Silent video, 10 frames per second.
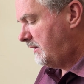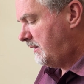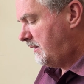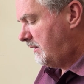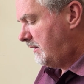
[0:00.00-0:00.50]

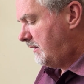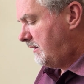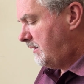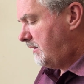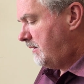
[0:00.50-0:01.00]

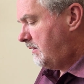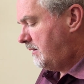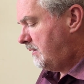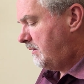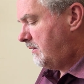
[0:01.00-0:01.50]

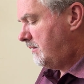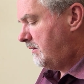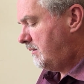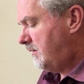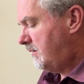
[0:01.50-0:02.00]

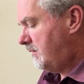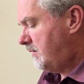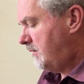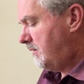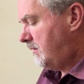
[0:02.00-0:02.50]
Nobody speaks.